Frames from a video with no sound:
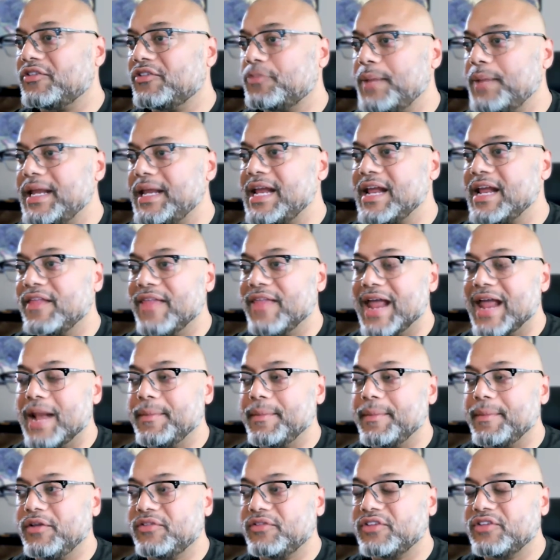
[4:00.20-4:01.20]
speaking of that, I
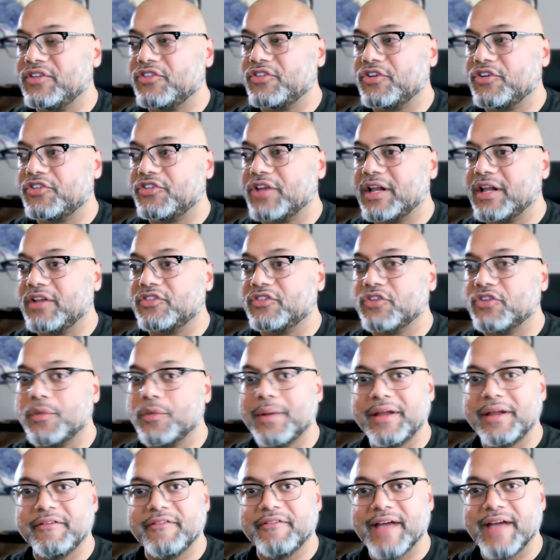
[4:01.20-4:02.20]
mean, since you're setting so
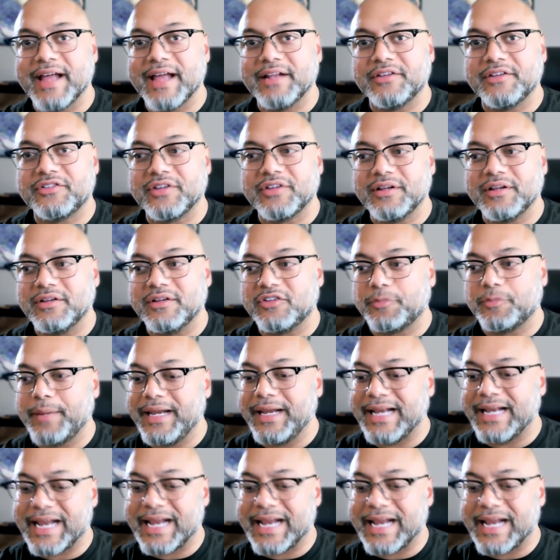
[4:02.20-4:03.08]
many events and speed,